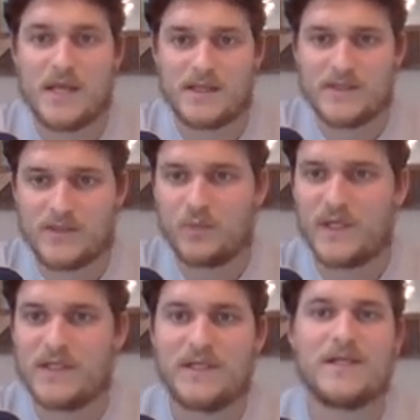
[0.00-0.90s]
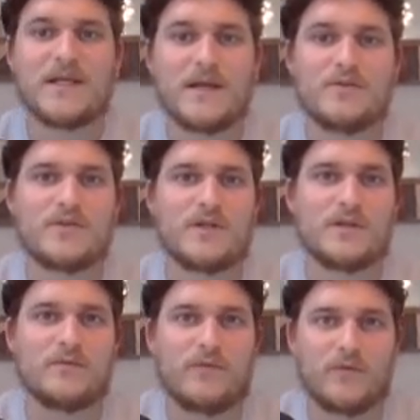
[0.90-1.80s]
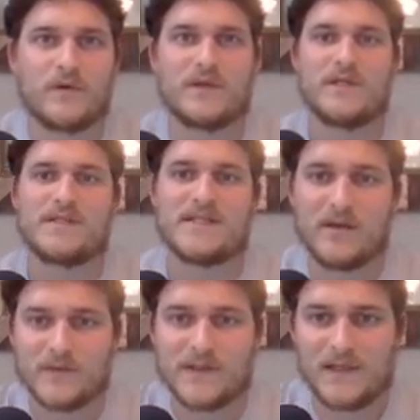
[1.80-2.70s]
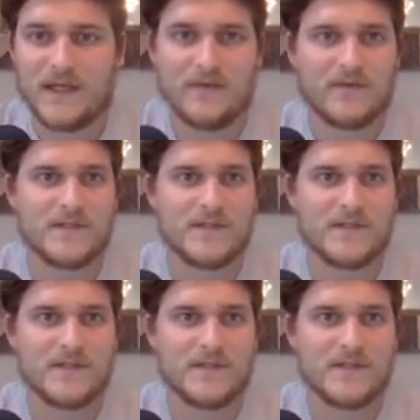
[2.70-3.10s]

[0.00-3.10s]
And so we need energy for the cell to live.